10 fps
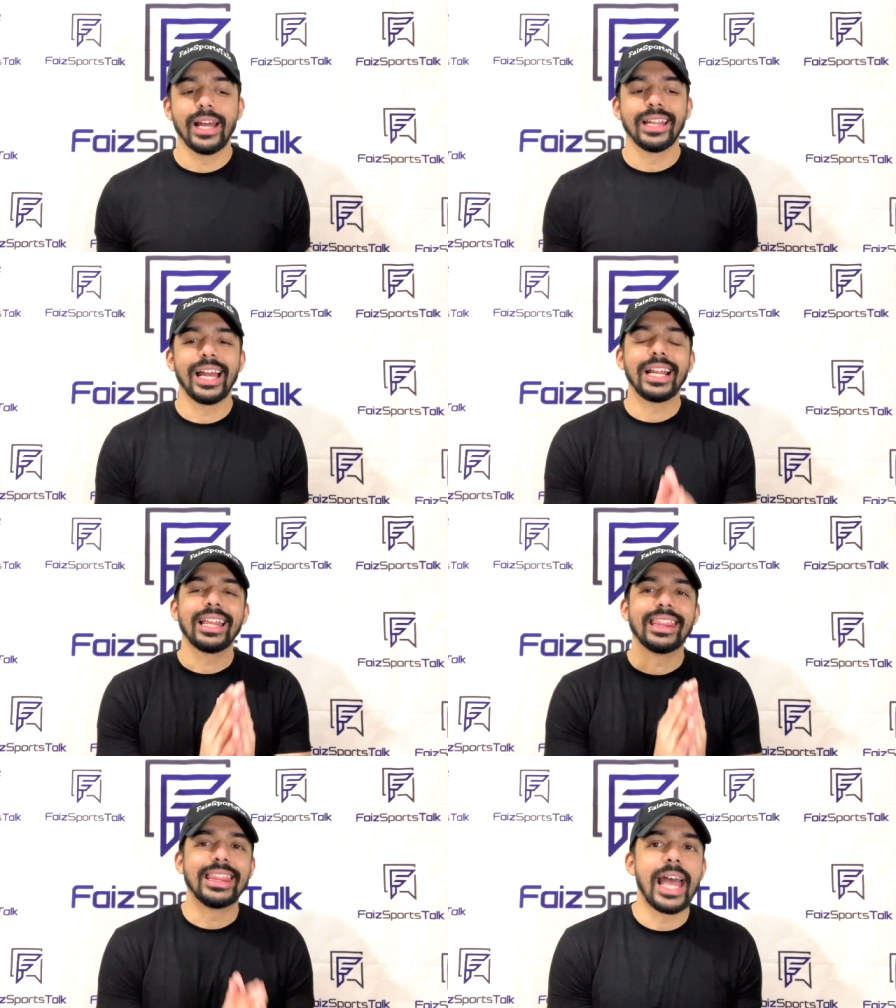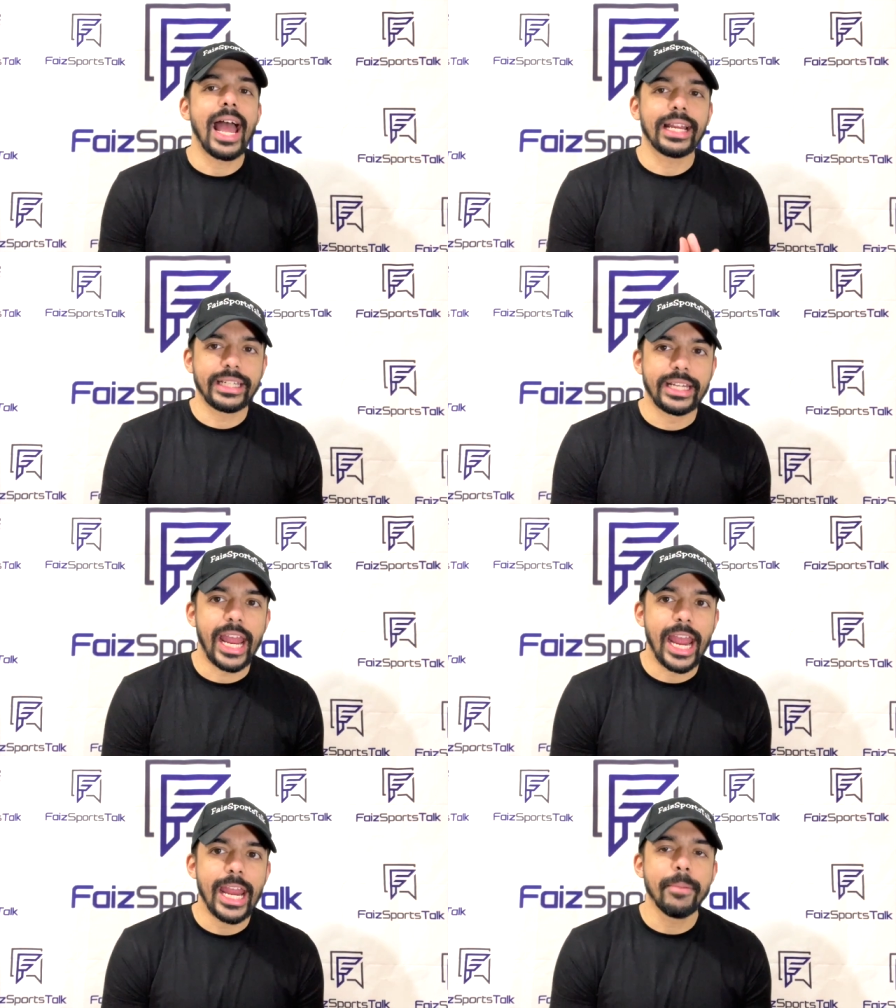Like, that
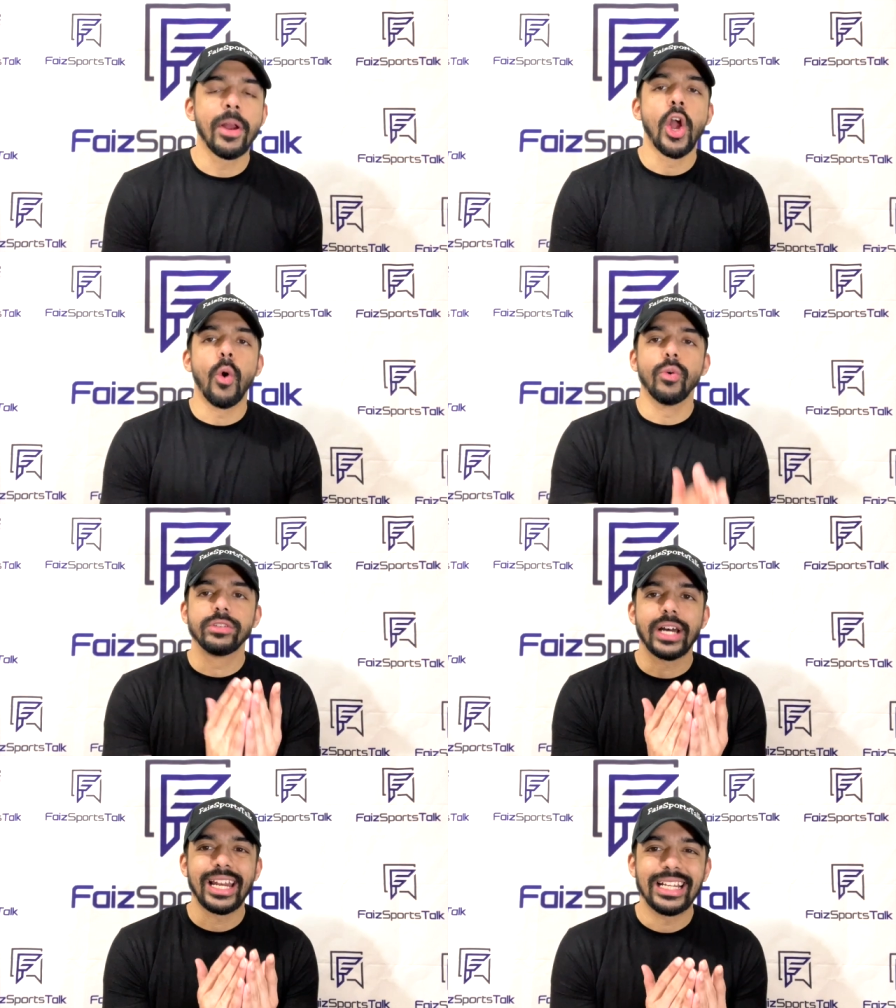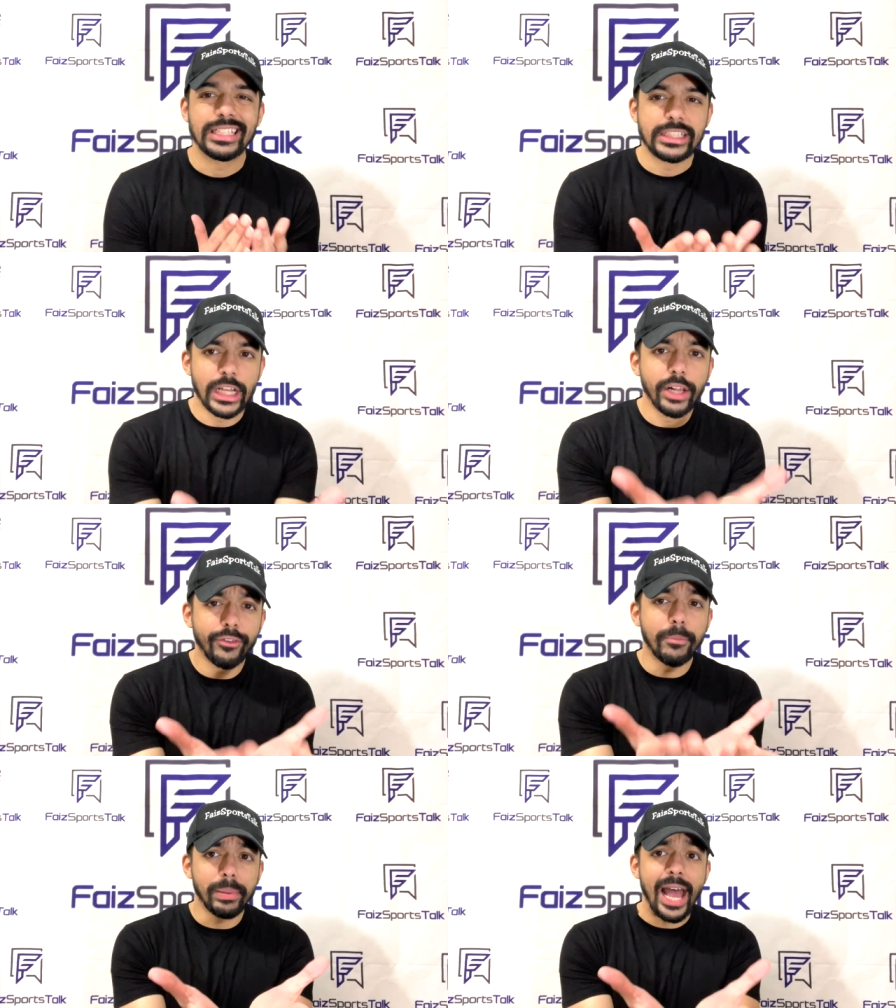game was on a
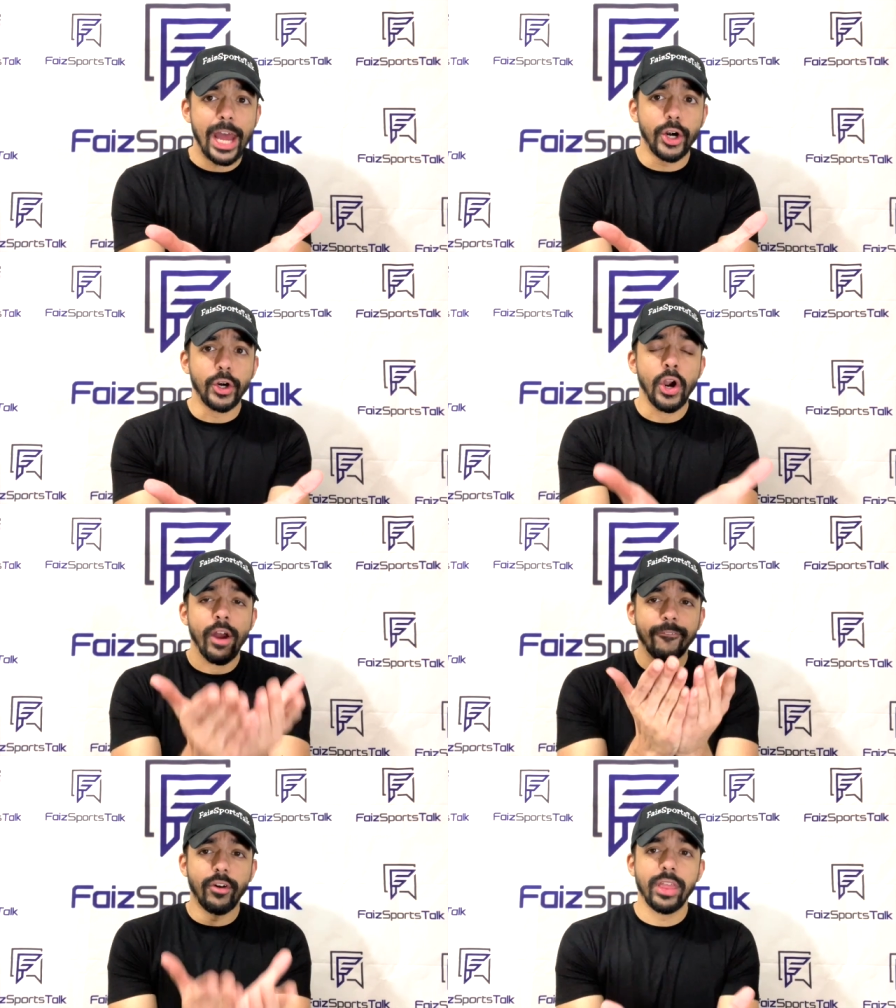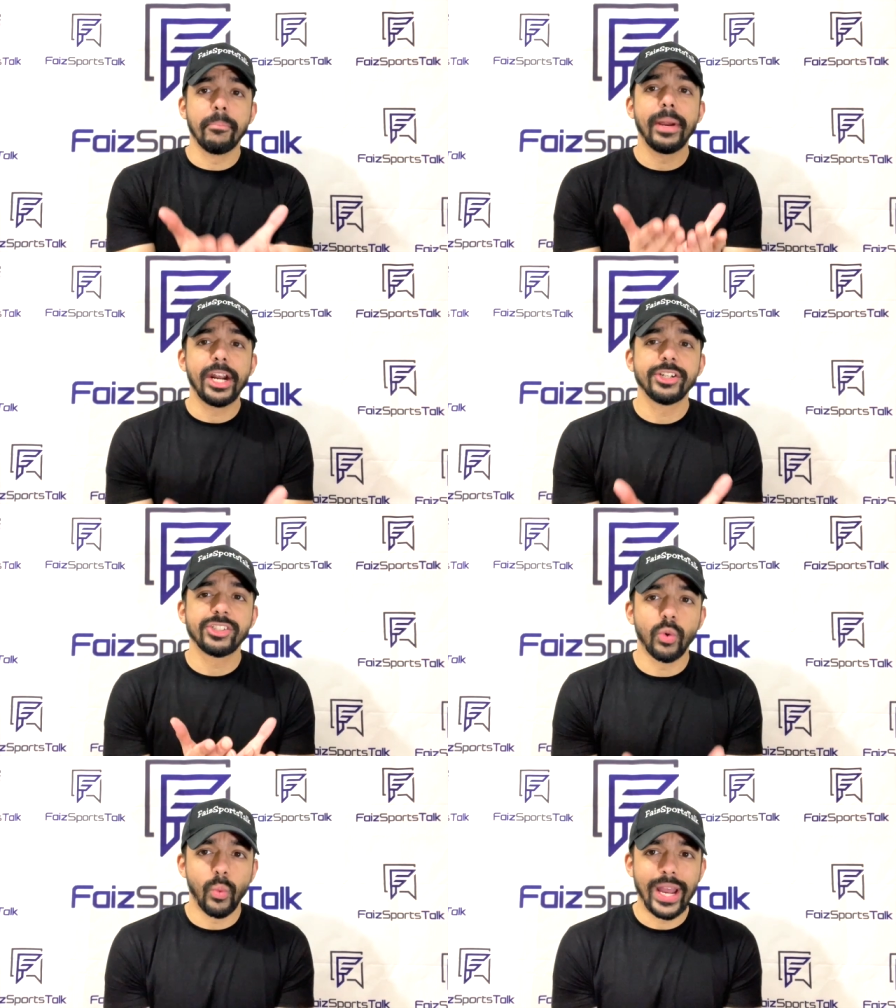silver platter for the Bears
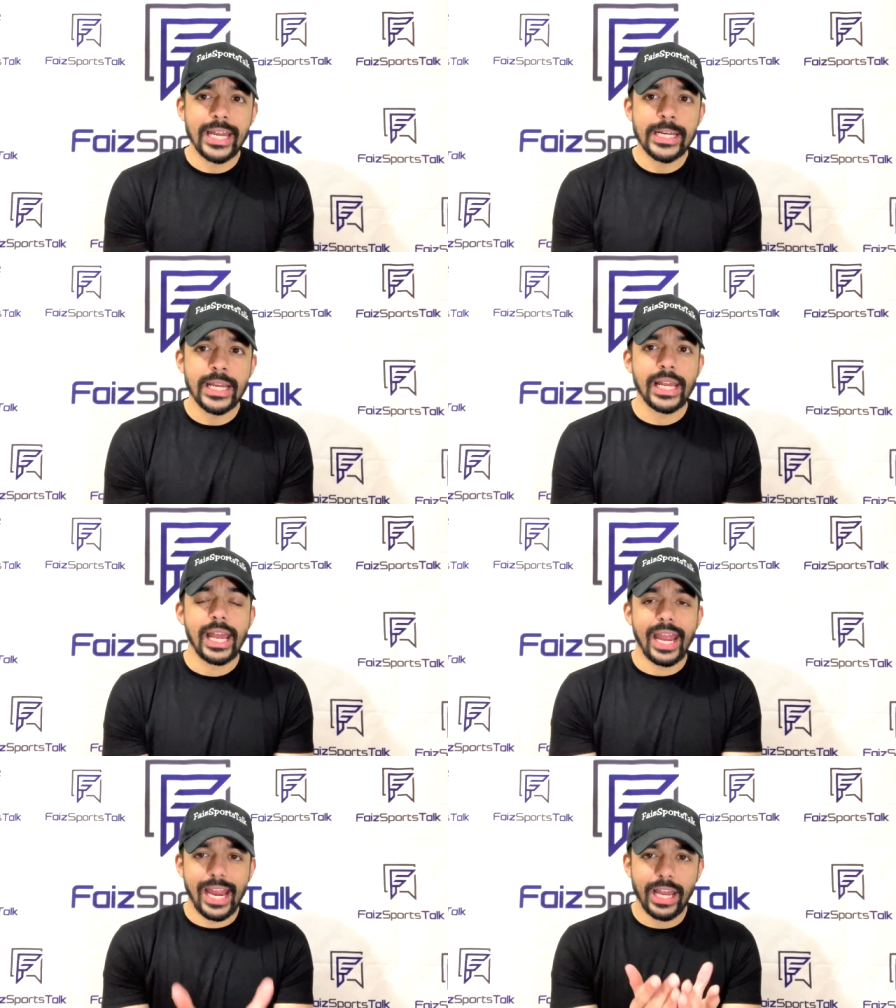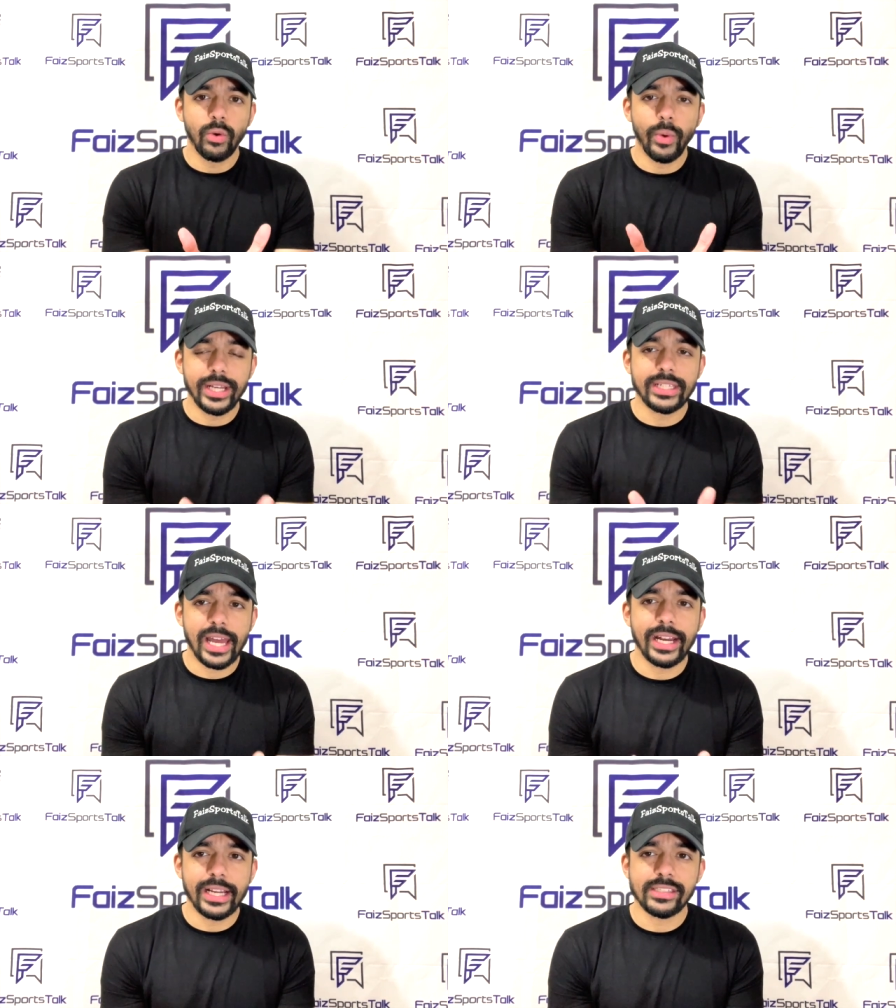to win in week
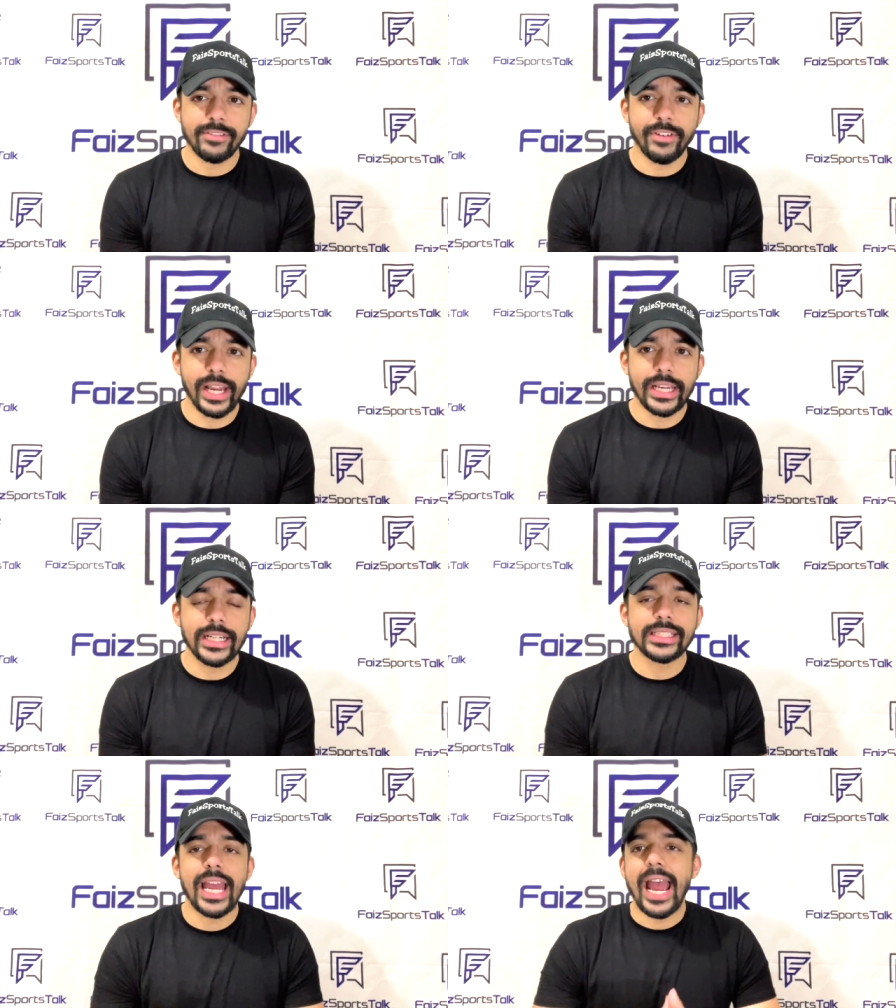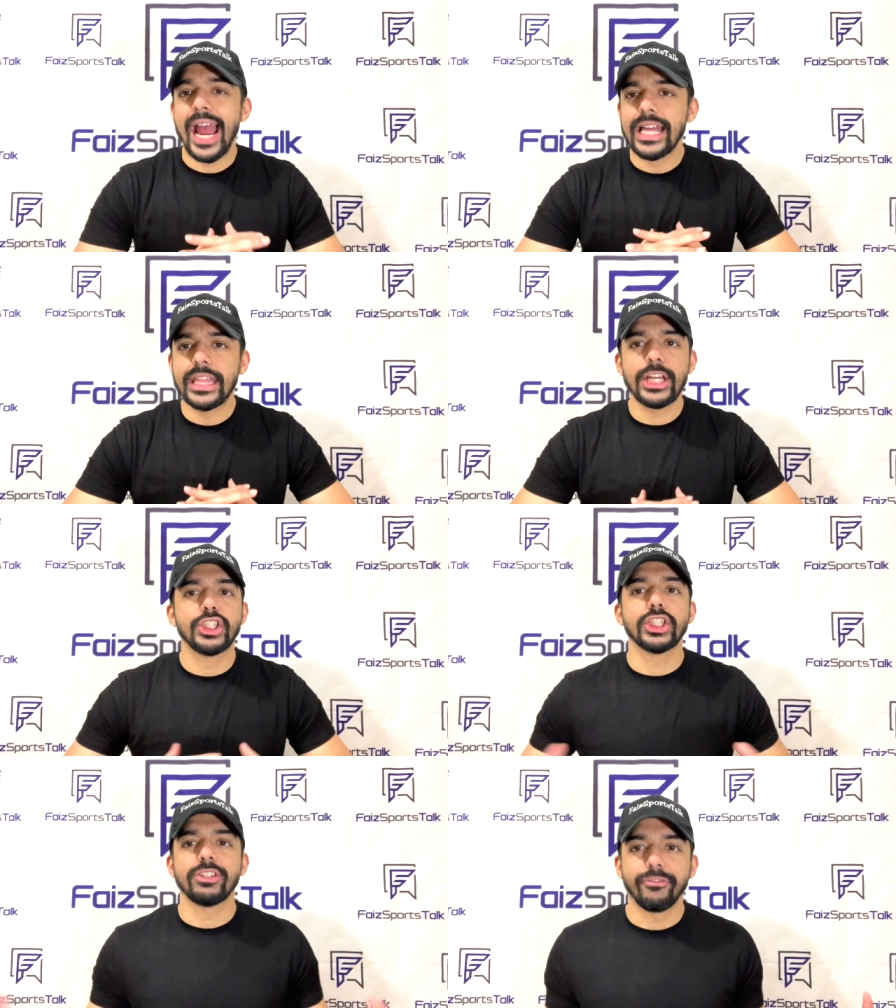10 against the Vikings, and they
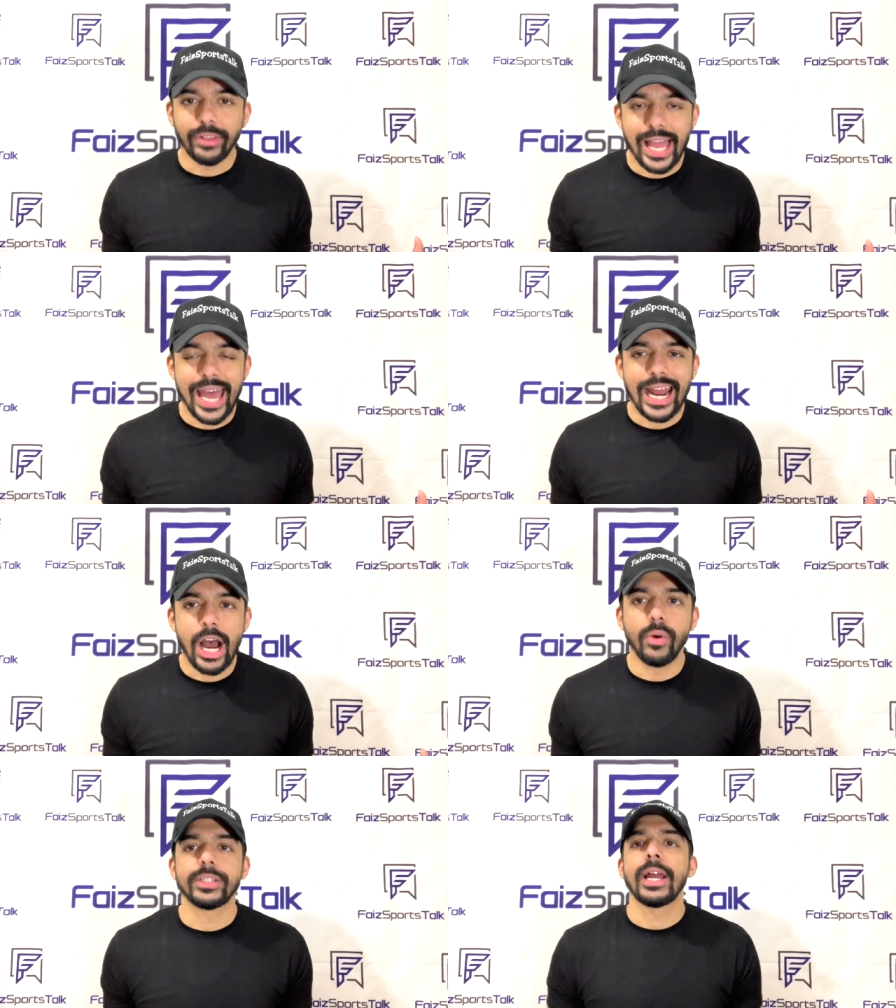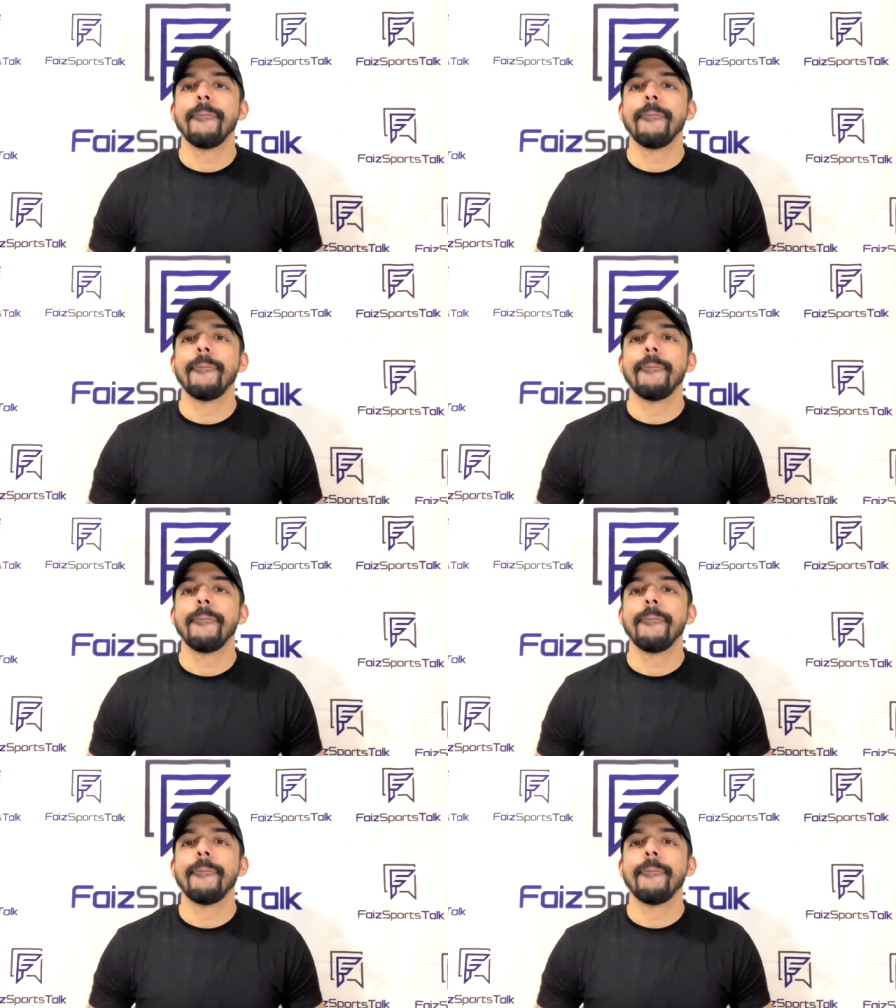just flat out